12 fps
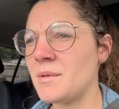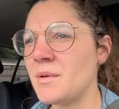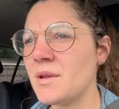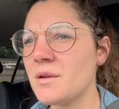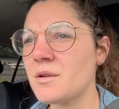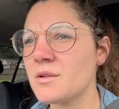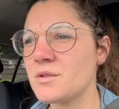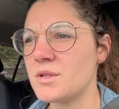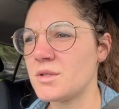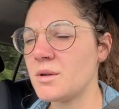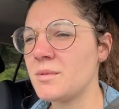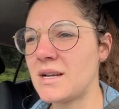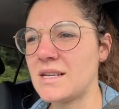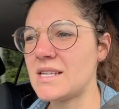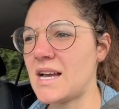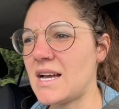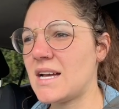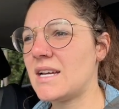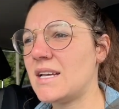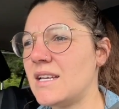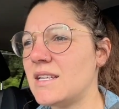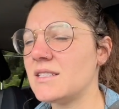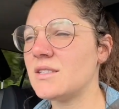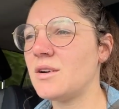way to the grocery store because
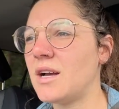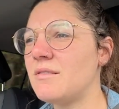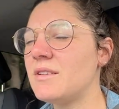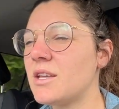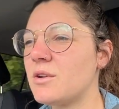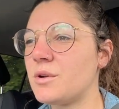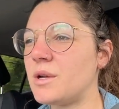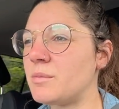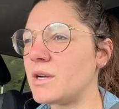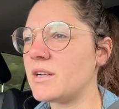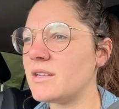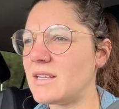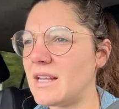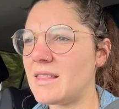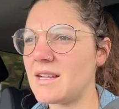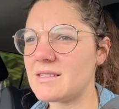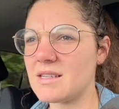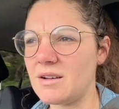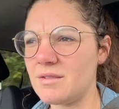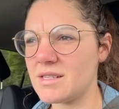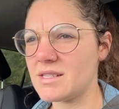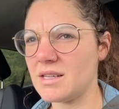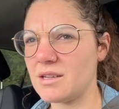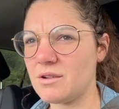I don't have any creamer, and that's
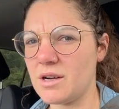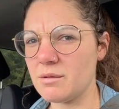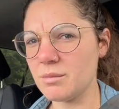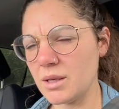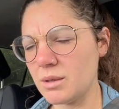obviously incredibly